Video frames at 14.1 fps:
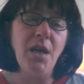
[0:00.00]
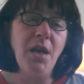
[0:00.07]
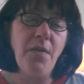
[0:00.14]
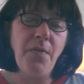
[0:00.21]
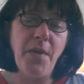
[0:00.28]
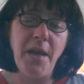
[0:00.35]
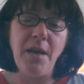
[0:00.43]

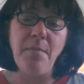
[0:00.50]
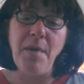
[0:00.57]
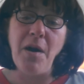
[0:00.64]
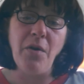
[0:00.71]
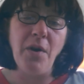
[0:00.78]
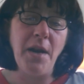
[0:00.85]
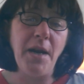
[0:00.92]
They come
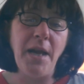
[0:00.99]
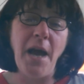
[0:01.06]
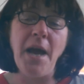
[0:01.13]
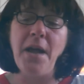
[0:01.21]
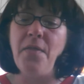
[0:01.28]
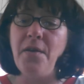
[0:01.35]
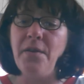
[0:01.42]
out and a guy
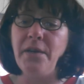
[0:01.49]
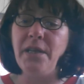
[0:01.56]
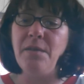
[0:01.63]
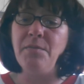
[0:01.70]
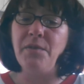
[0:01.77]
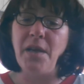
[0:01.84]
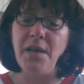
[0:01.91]
on their team
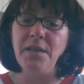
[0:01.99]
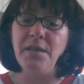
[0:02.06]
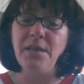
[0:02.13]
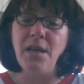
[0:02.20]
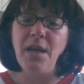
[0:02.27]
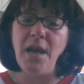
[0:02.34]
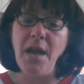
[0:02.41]
says,
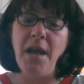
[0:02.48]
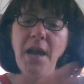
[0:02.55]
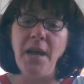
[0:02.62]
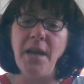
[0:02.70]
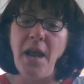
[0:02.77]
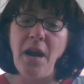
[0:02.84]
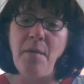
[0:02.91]
hey, I
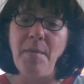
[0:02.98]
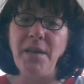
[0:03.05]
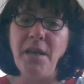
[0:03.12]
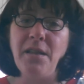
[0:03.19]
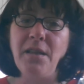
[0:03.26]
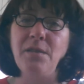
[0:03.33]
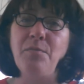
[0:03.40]
got on my
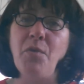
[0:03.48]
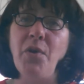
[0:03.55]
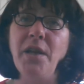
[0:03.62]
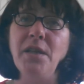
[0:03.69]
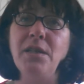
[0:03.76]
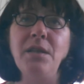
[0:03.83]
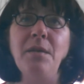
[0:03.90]
tent this morning
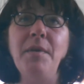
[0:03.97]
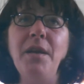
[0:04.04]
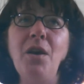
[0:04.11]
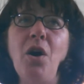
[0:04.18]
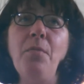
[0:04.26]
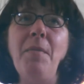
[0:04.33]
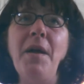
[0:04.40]
and somebody
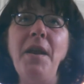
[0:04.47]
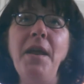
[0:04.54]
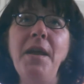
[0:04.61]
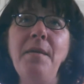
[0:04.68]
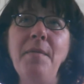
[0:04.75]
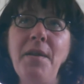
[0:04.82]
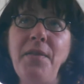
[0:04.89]
called my
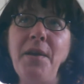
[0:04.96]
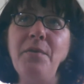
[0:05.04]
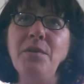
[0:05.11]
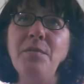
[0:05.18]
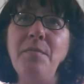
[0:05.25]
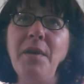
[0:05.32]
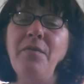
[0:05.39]
name and I think it was a
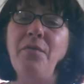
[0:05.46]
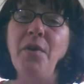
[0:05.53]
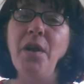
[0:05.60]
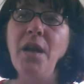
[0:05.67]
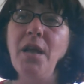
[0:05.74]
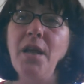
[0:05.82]
Bigfoot.